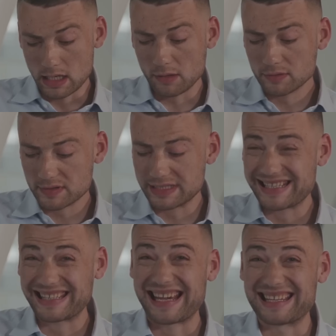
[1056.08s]
How does
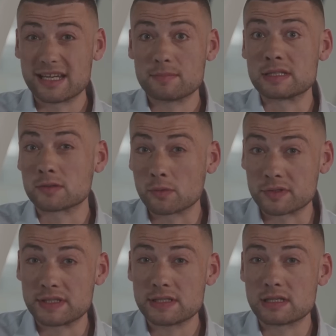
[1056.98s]
ESSEC adapt its
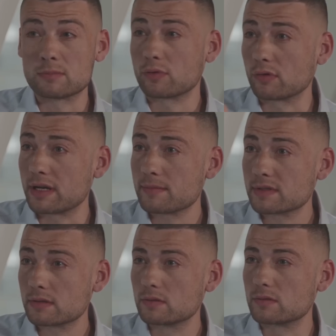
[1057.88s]
courses and
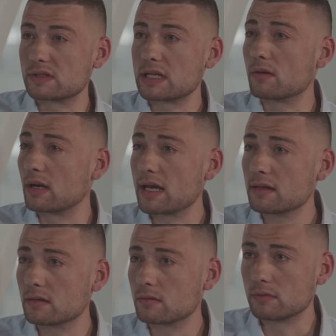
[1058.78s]
programs to stay
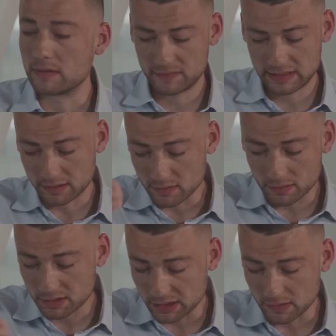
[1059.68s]
aligned with
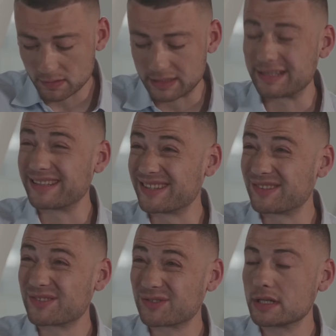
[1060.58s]
technological and
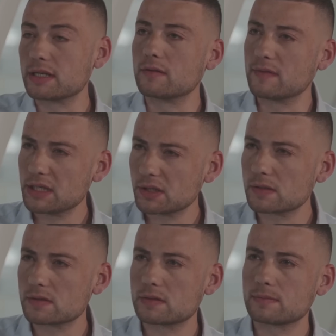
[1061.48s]
industry
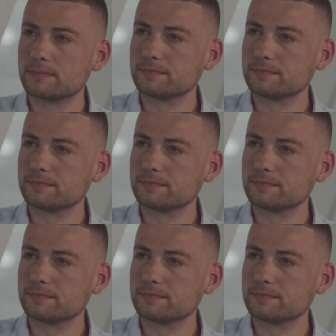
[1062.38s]
innovations?